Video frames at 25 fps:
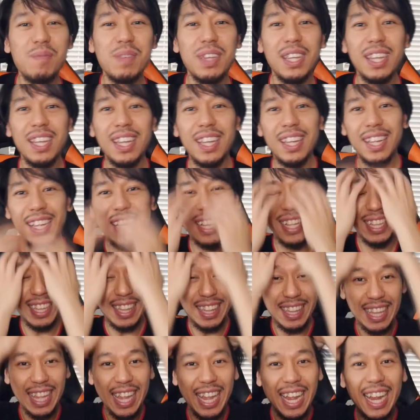me?
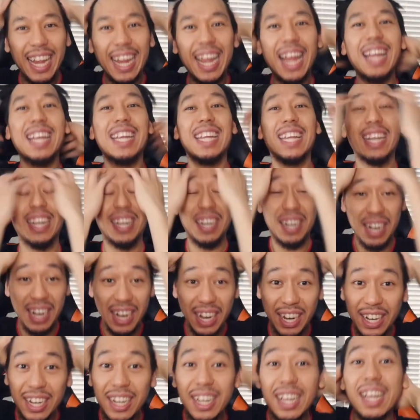Dang, I need a
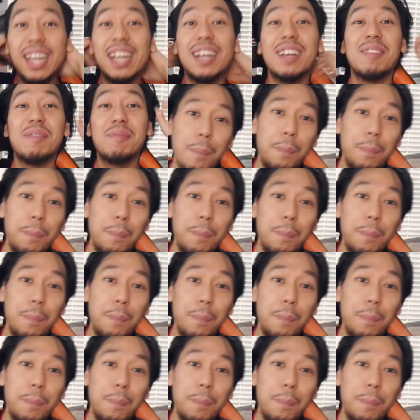haircut.